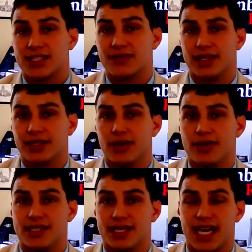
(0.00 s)
Vet Loan
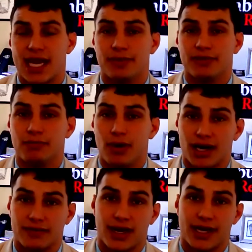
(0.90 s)
is a type of
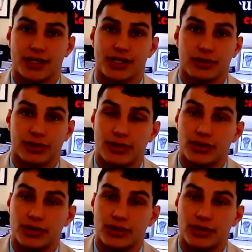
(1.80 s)
modifier to your loan.